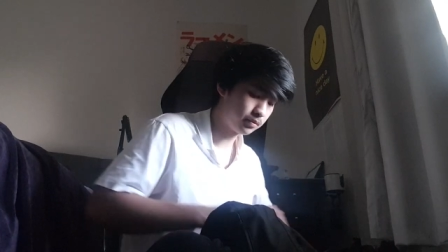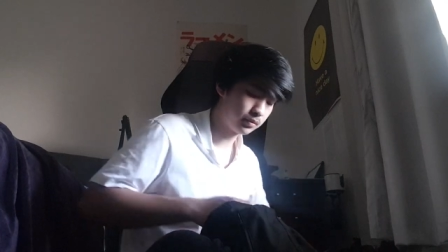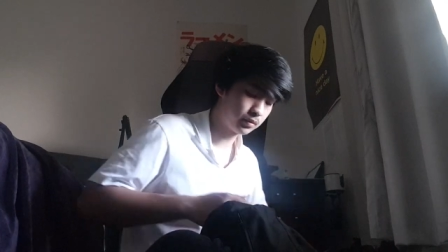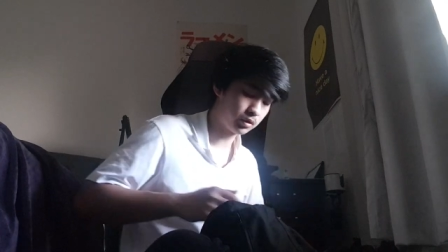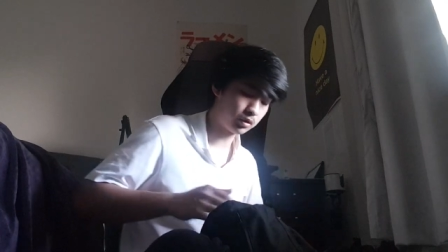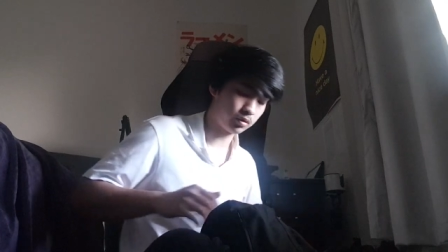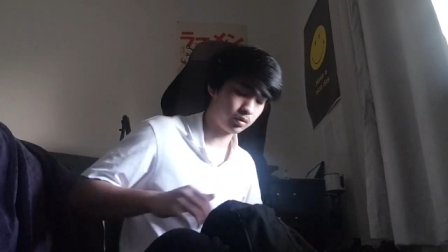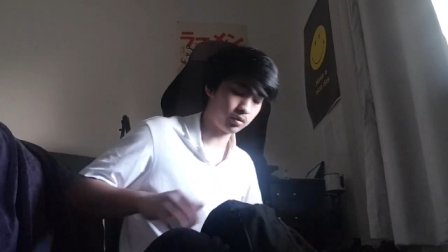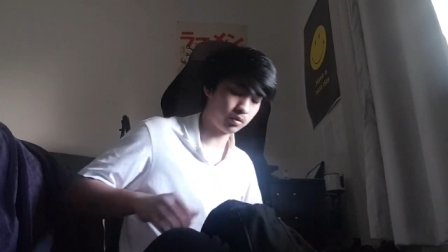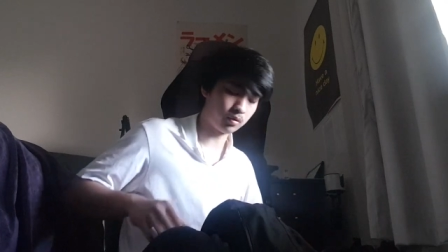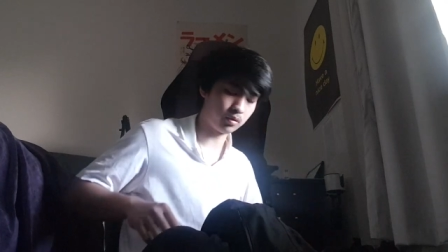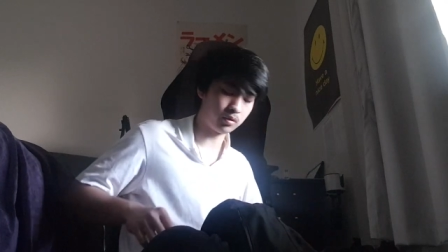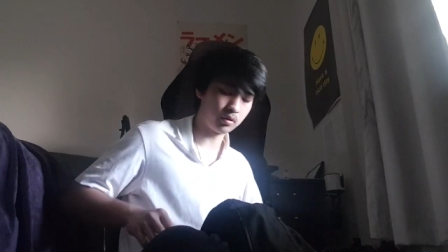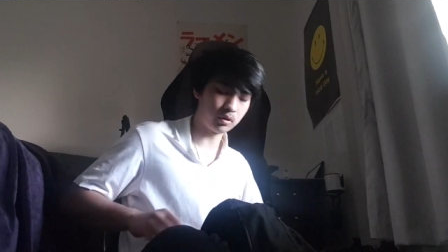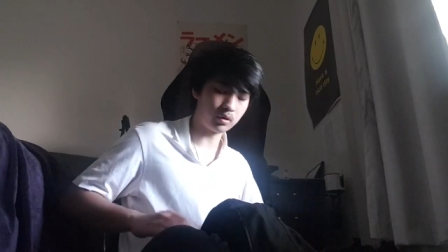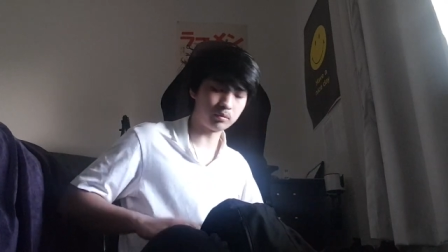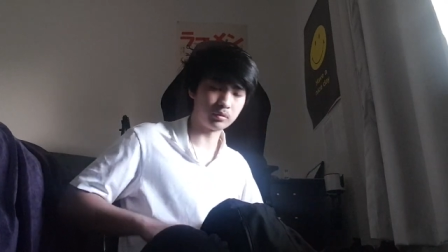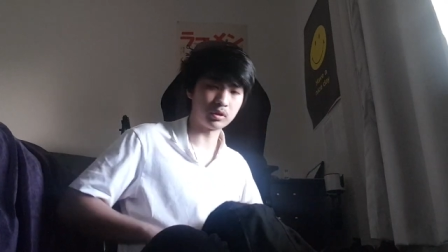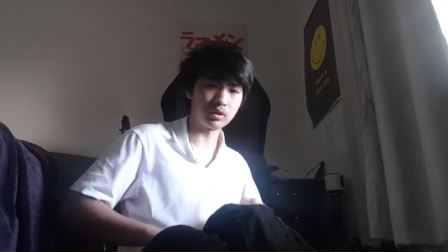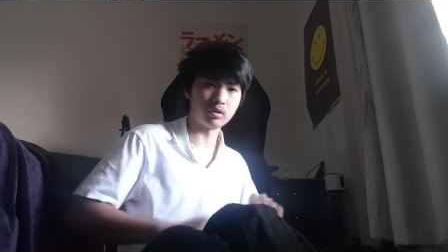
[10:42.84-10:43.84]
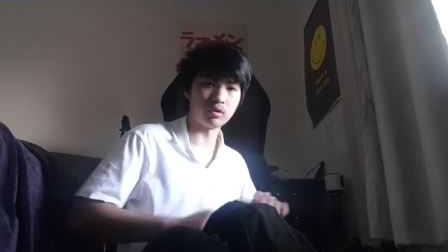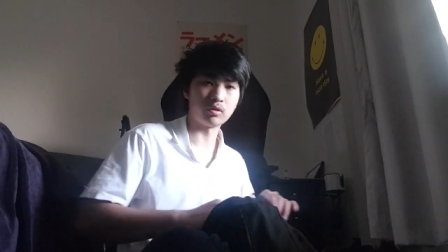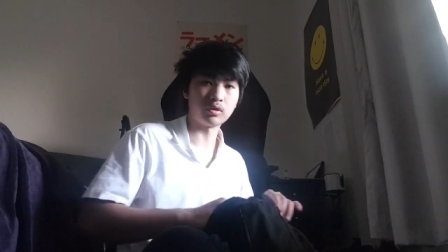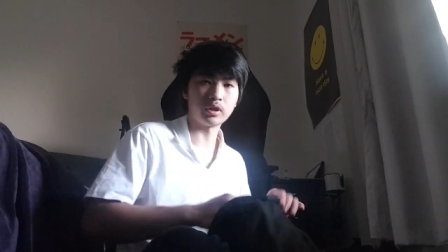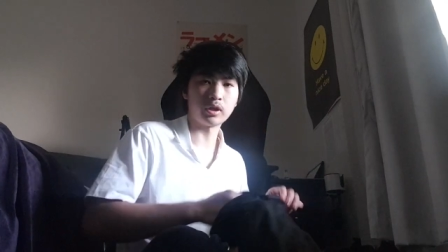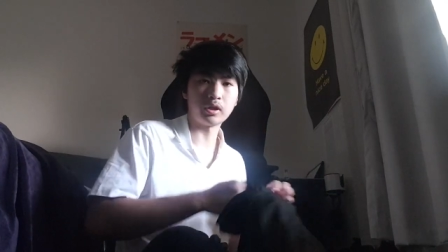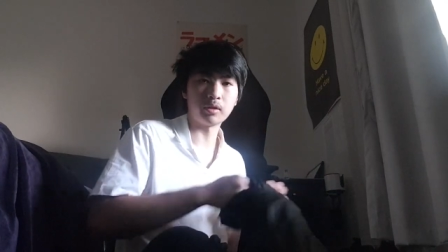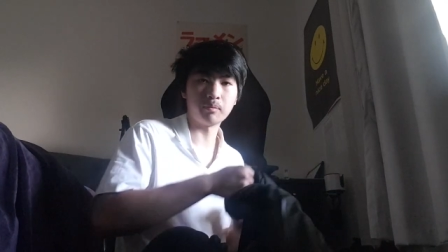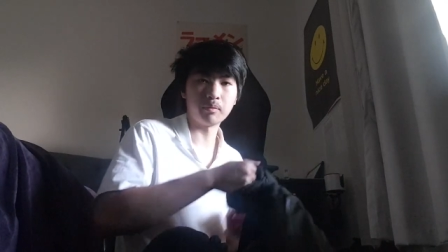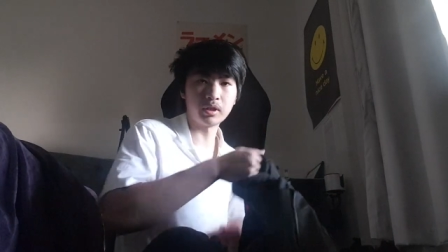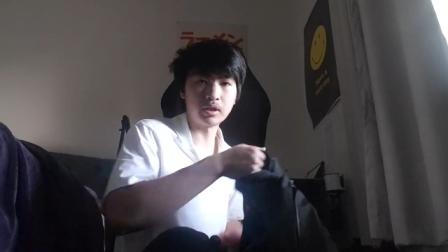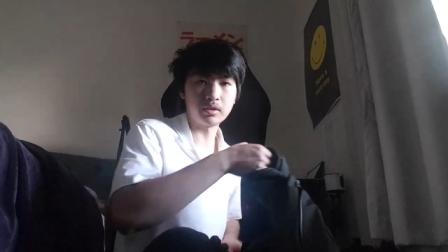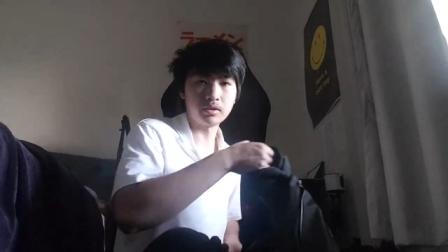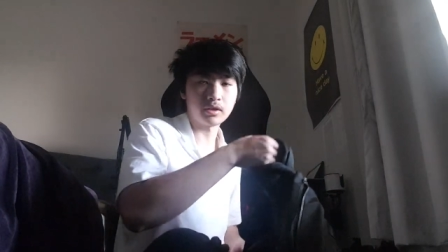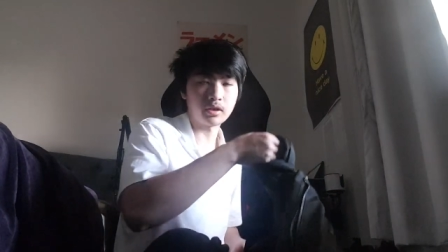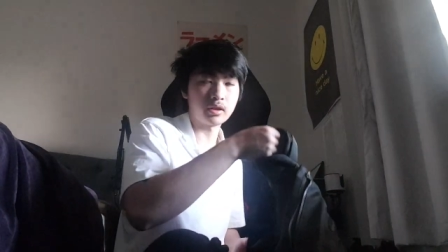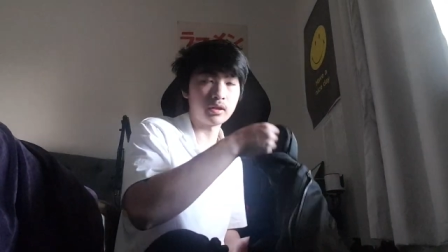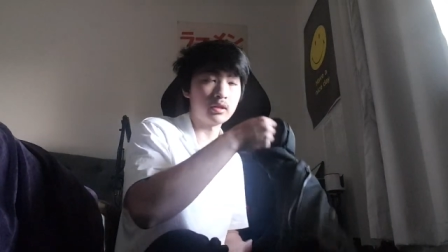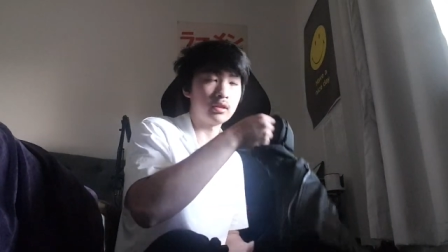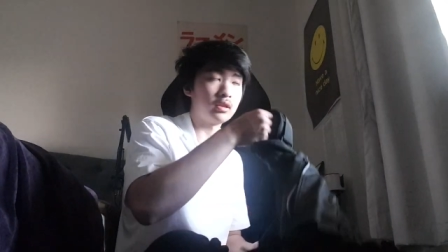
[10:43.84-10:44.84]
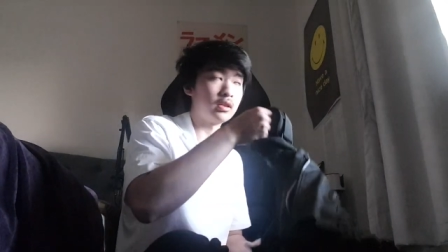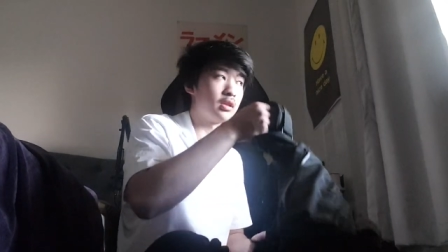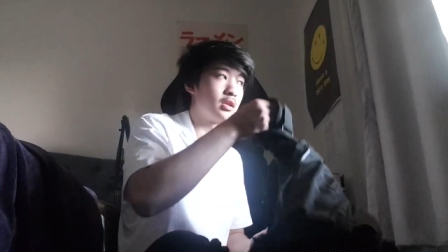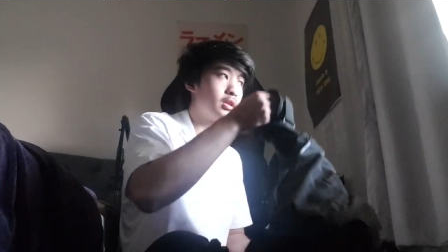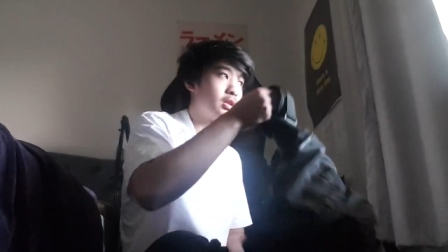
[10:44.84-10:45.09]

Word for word: So I'm gonna go ahead and meditate,